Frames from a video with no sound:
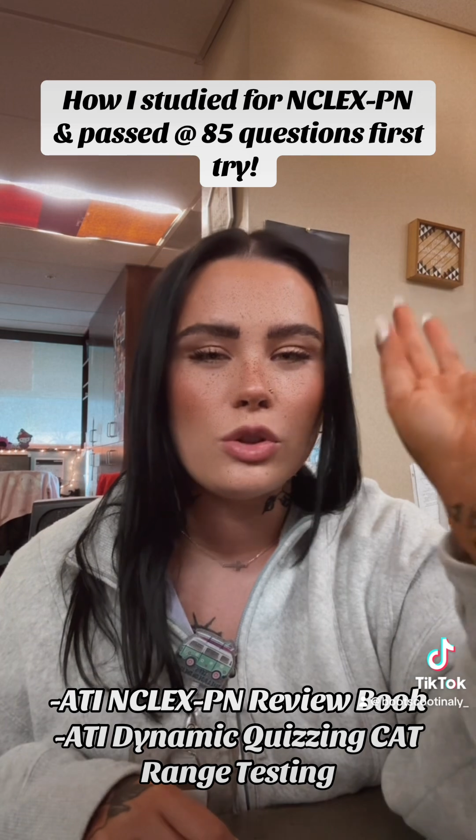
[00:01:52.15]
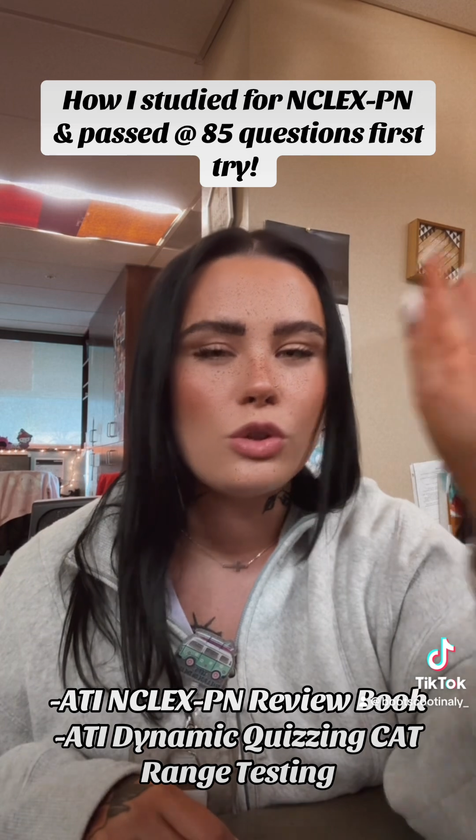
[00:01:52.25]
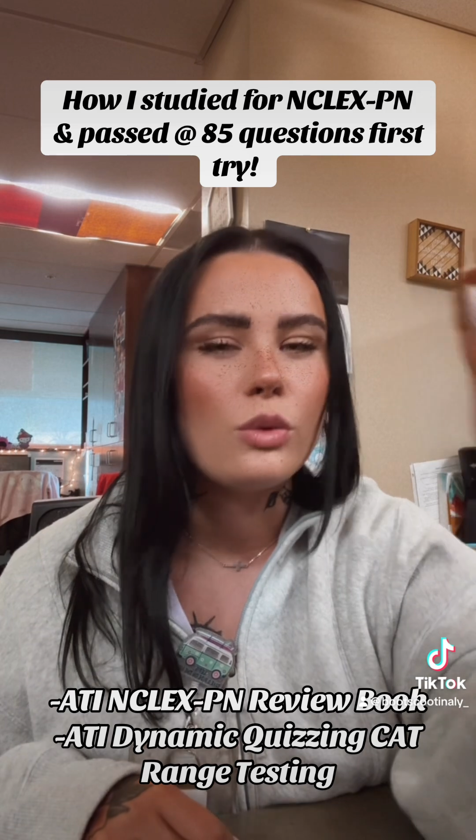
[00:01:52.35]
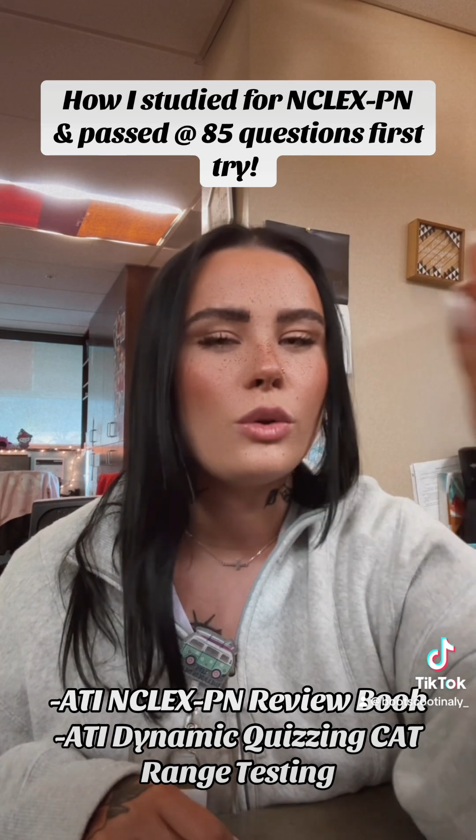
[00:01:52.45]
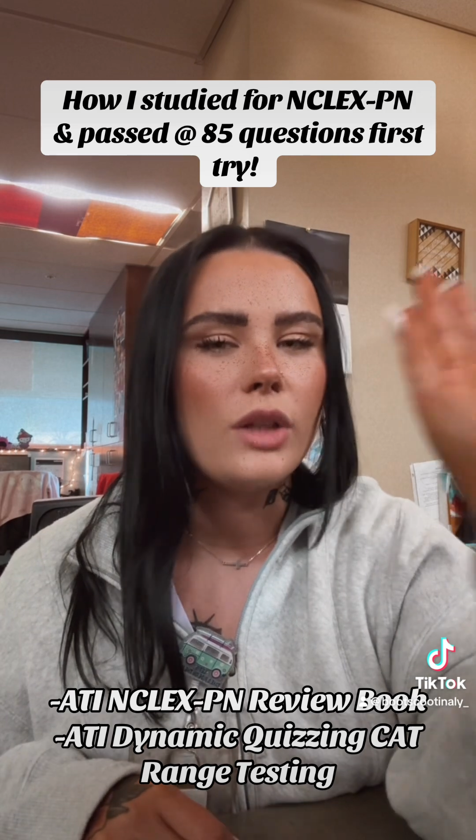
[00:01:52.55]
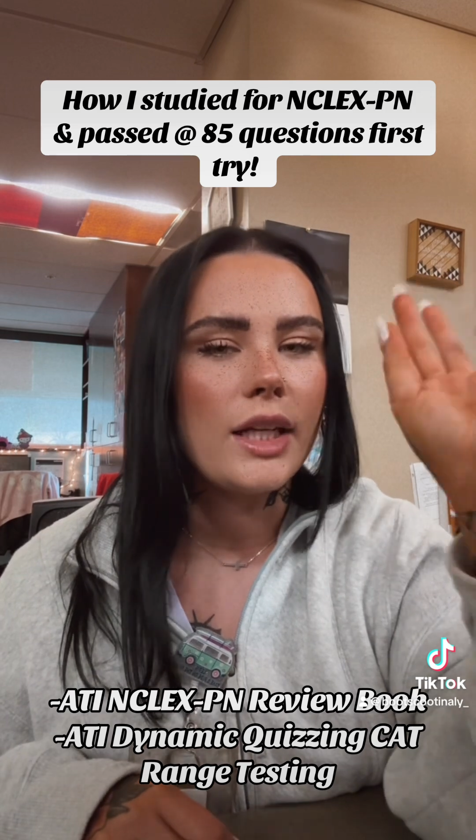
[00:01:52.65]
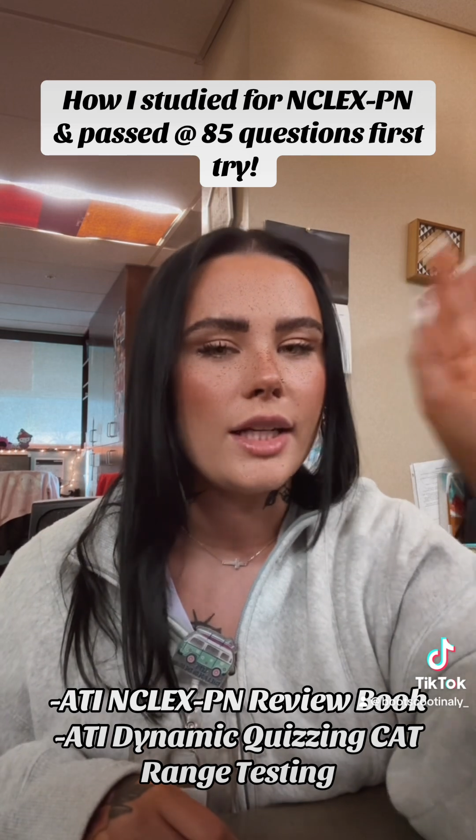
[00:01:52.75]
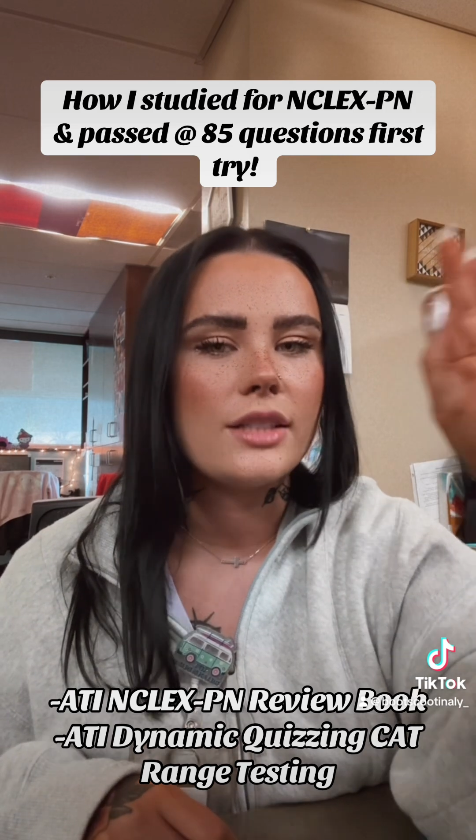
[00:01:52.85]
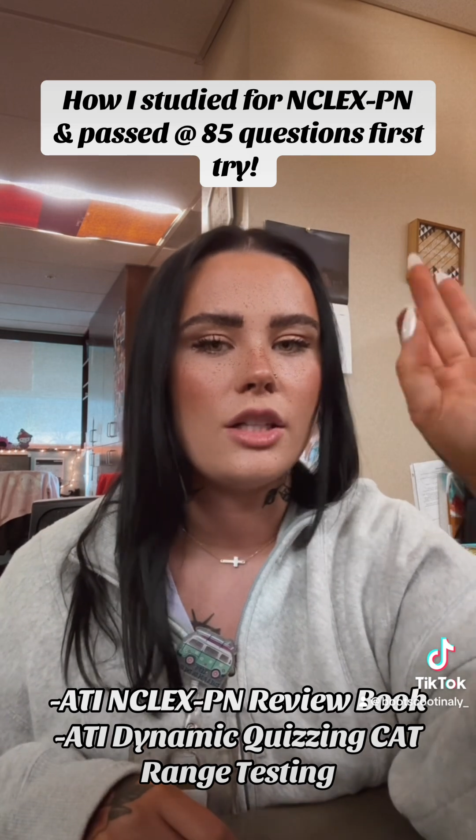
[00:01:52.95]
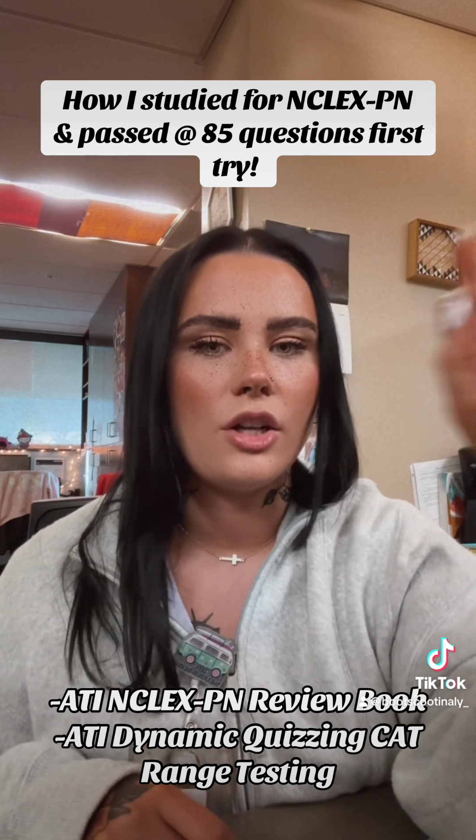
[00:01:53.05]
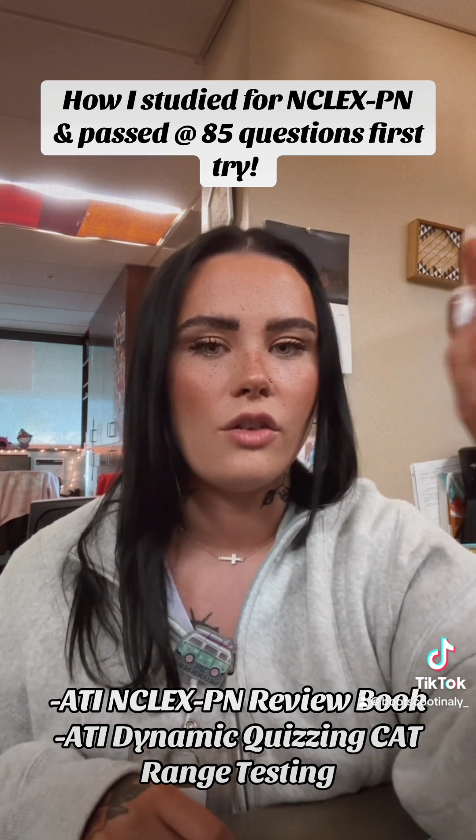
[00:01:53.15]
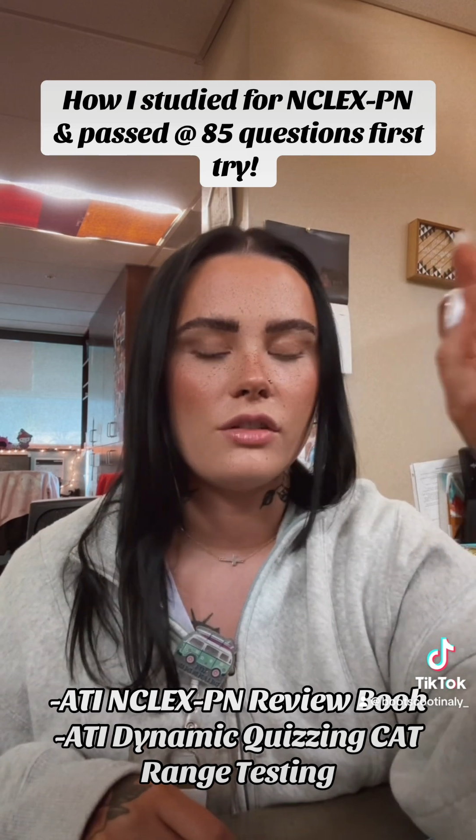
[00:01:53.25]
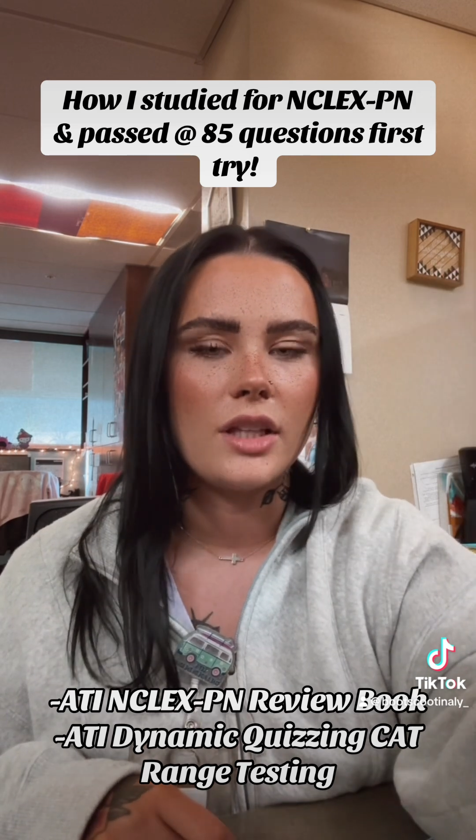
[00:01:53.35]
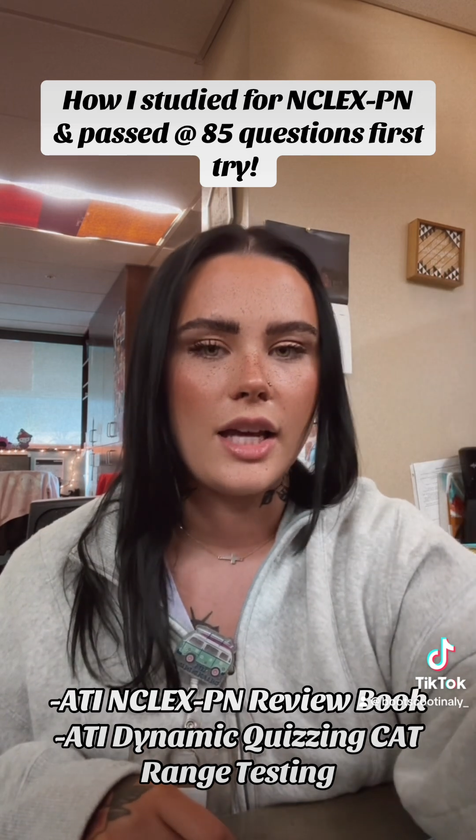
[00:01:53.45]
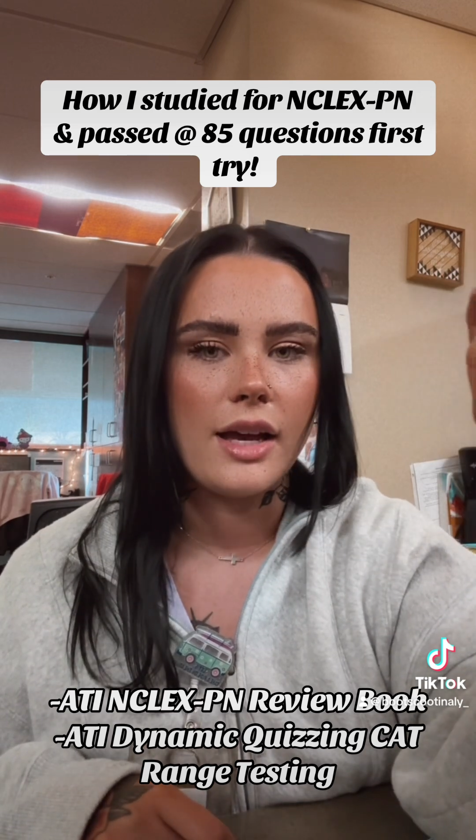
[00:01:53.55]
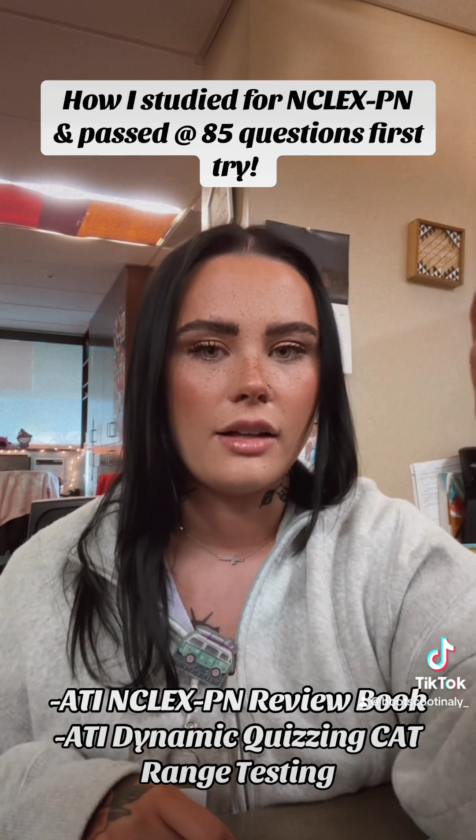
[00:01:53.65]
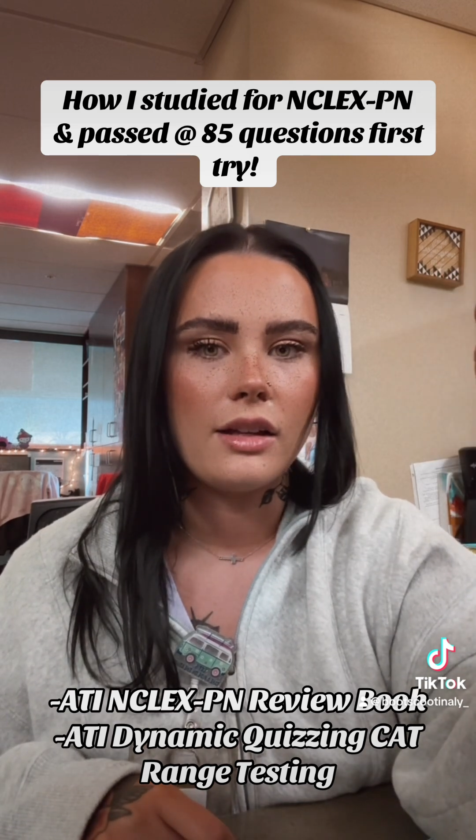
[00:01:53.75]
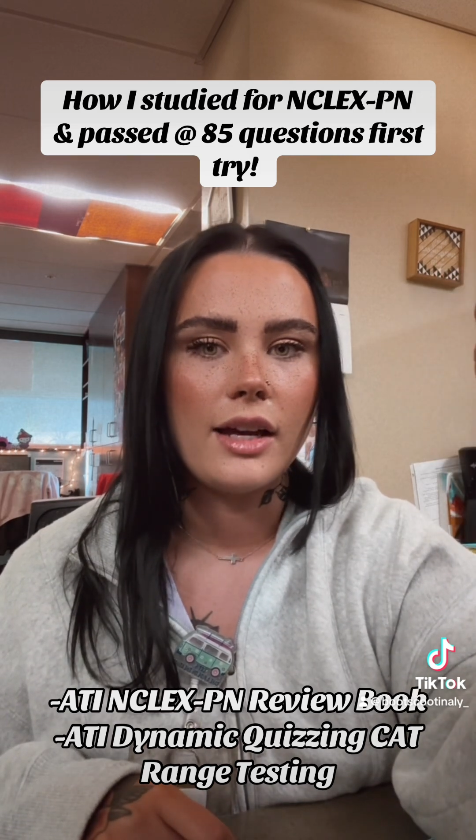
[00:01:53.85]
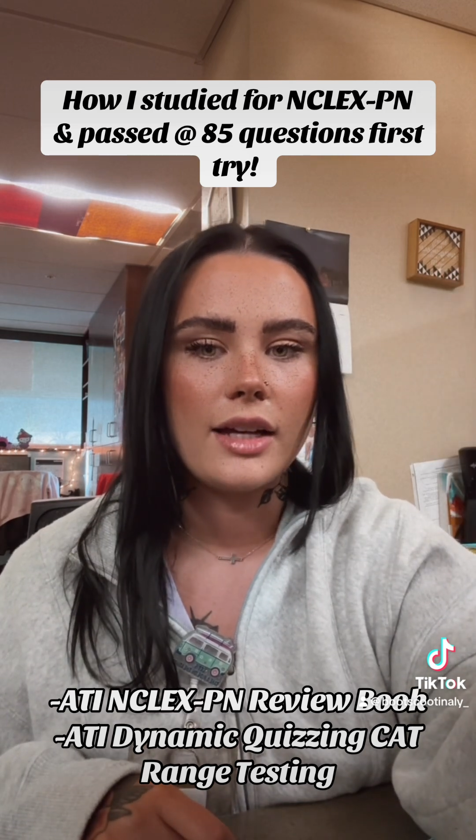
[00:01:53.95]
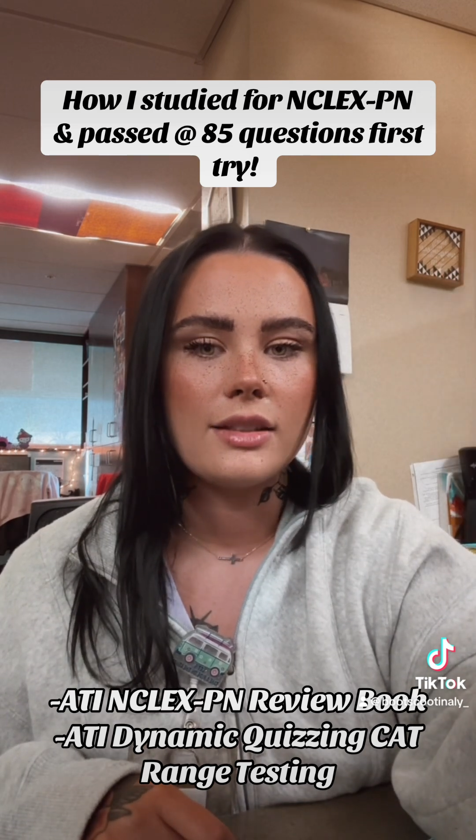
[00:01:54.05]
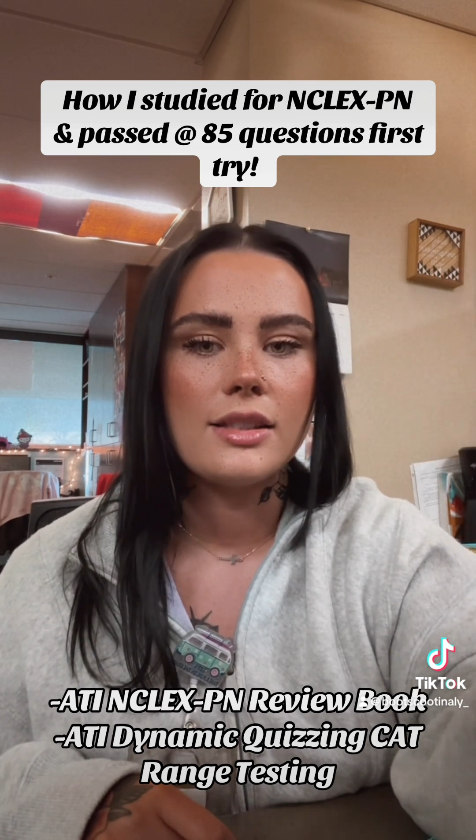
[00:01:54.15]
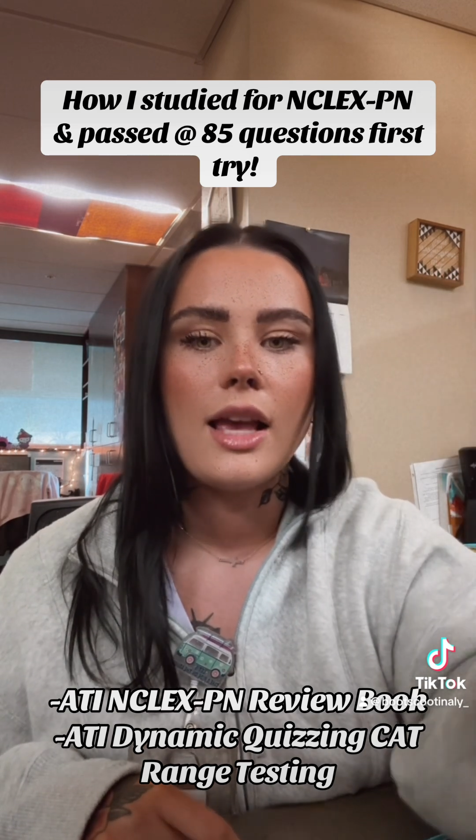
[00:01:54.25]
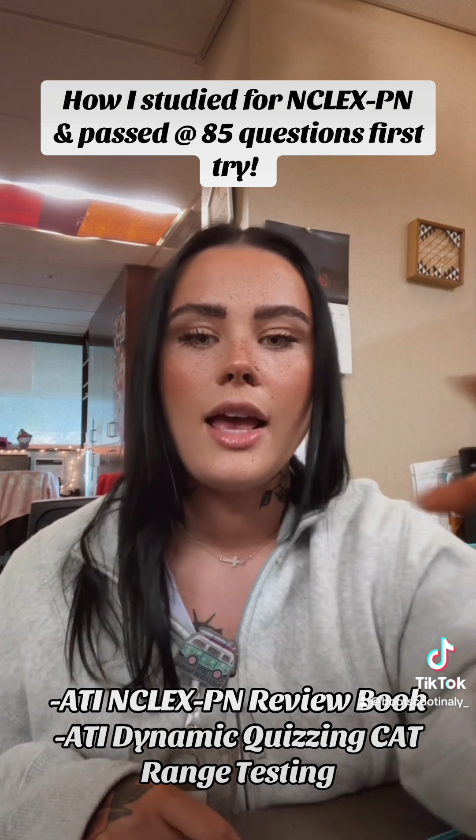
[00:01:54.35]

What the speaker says: truly need to know for the NCLEX,